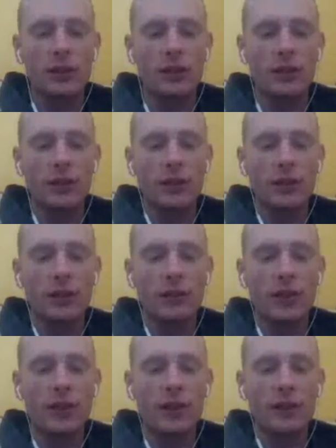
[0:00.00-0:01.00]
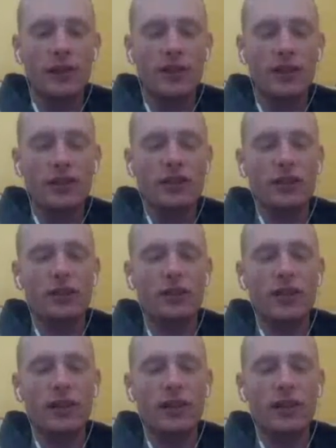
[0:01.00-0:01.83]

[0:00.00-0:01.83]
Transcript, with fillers: there are very different glitches,